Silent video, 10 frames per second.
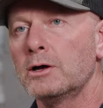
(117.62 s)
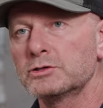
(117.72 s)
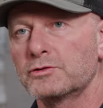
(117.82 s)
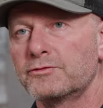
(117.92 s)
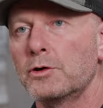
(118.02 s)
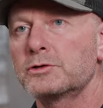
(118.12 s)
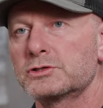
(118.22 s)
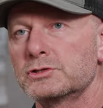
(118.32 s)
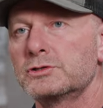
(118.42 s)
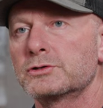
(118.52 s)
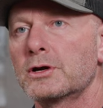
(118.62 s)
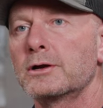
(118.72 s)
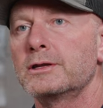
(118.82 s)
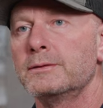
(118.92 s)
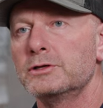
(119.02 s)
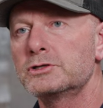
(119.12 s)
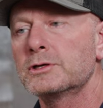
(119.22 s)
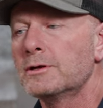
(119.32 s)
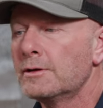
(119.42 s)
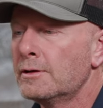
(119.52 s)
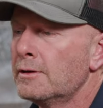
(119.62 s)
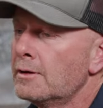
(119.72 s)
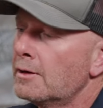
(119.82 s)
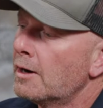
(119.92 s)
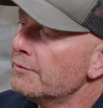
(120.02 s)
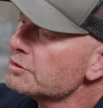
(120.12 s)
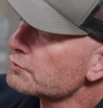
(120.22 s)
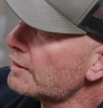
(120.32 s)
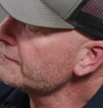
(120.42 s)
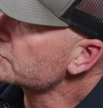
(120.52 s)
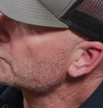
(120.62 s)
also focuses your target image. On this Revic